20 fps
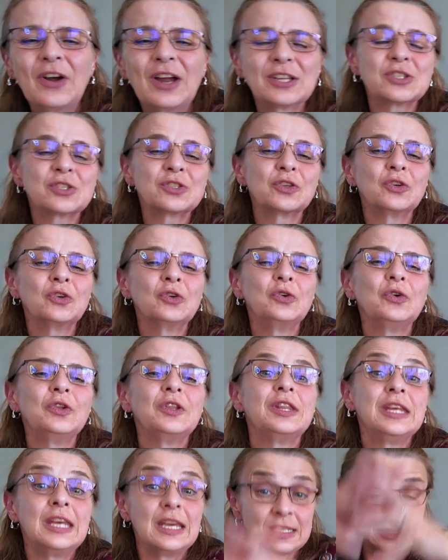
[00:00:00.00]
All right, so
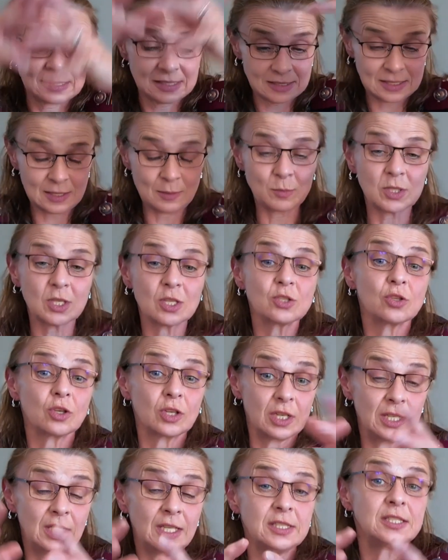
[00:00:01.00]
yes, the stem cells
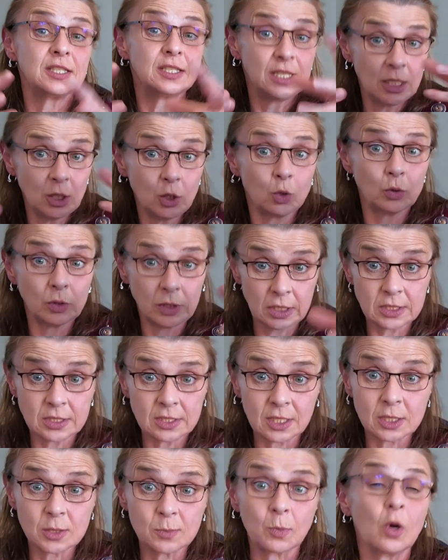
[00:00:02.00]
are collected in your
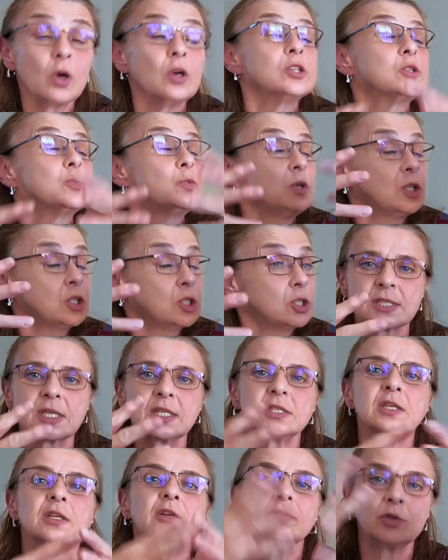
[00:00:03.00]
Netcells box, which does
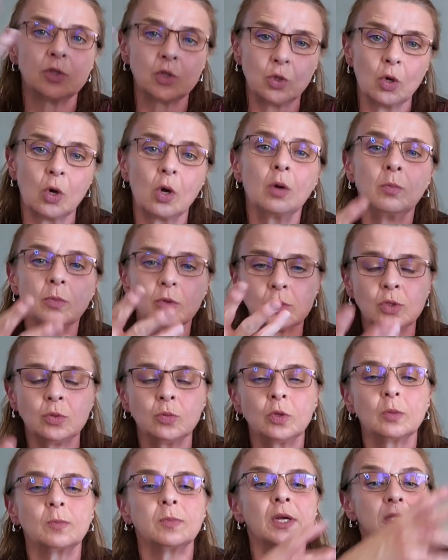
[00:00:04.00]
get delivered to your home or
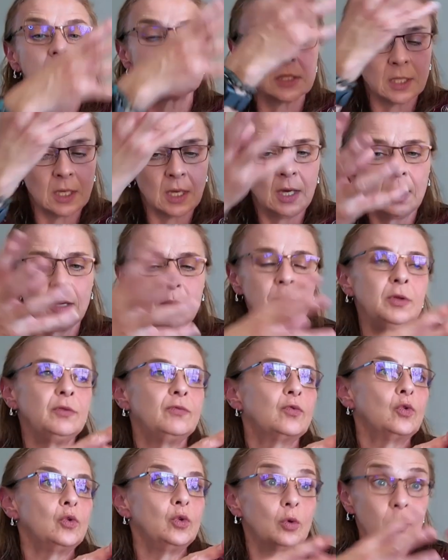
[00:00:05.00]
to your workplace
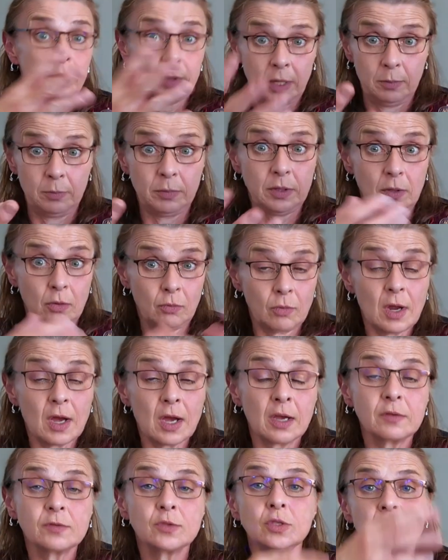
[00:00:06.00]
before your baby
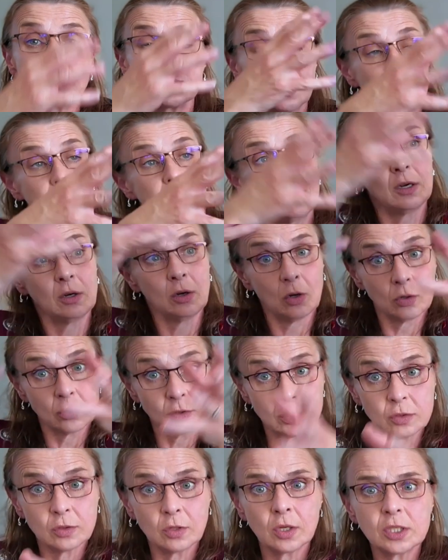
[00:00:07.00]
arrives. You take that
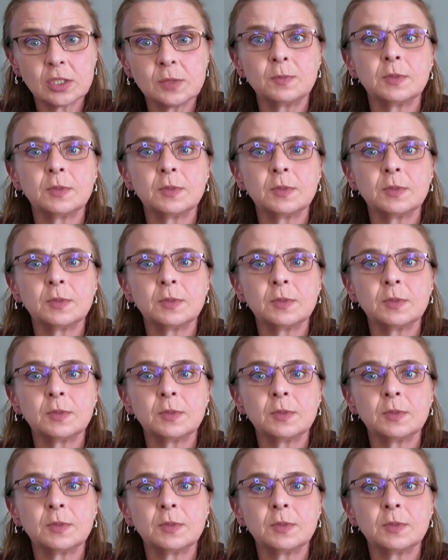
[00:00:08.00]
along to the